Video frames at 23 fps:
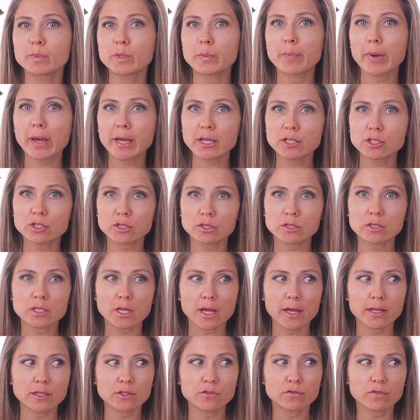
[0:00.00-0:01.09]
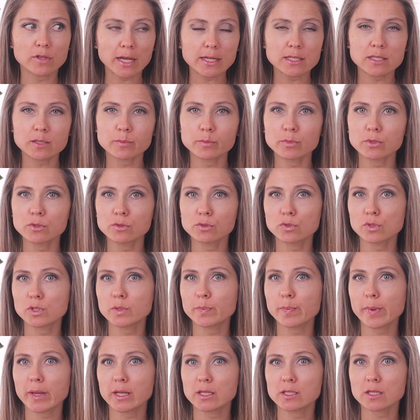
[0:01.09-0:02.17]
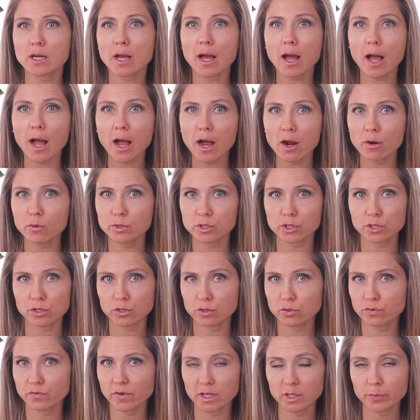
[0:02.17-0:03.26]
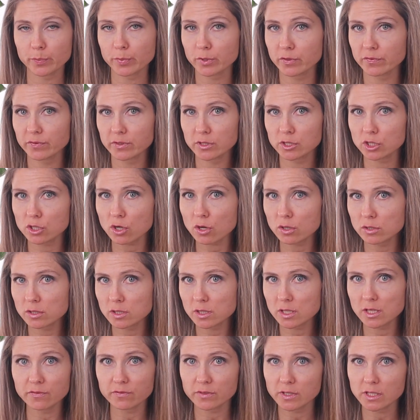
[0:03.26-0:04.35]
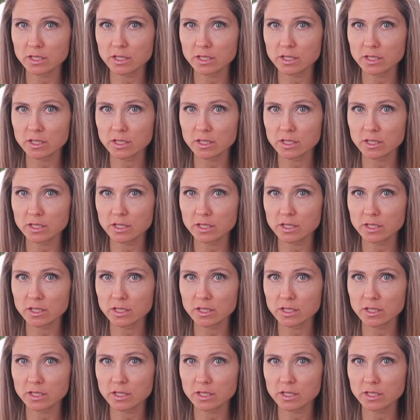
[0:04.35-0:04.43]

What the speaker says: be patient and flexible, to spend hours to find perfect shots if